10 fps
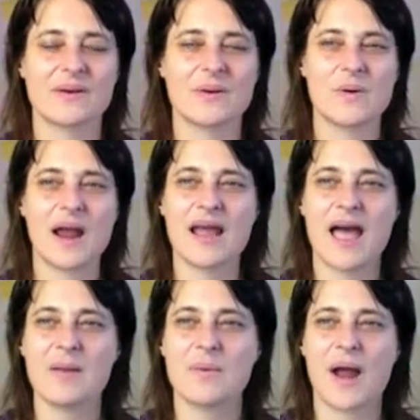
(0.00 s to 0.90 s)
right
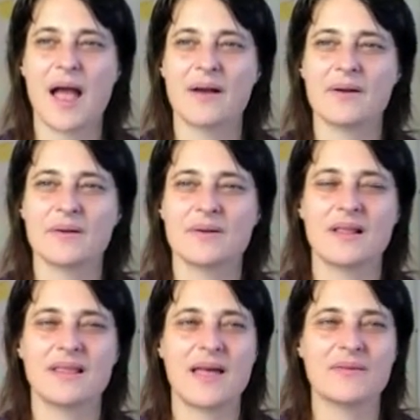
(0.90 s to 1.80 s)
eyebrow,
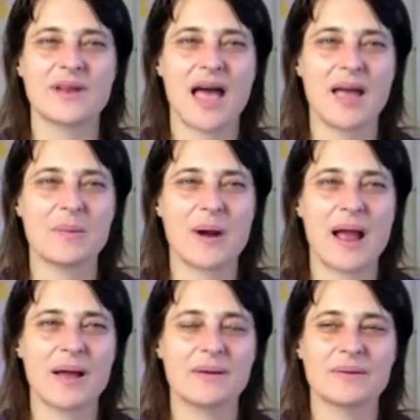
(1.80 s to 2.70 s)
left
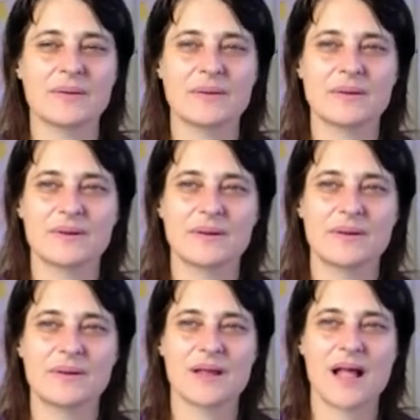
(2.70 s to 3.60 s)
eyebrow,
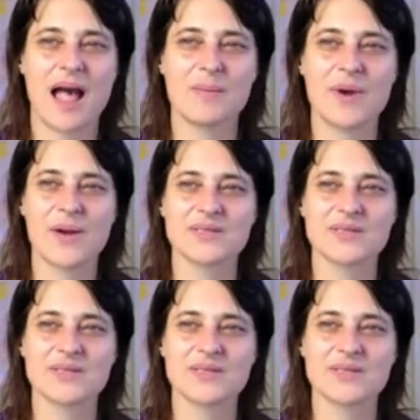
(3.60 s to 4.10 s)
eyebrow